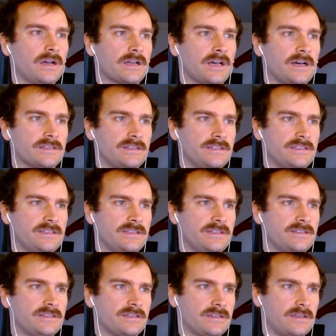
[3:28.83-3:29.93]
continents
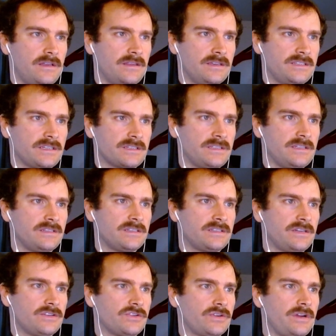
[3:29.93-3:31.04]
since the 16th
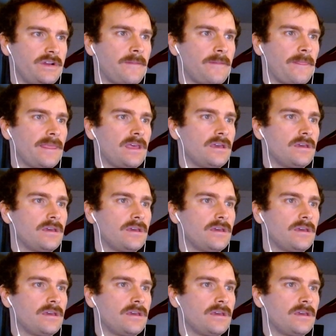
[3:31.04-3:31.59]
century.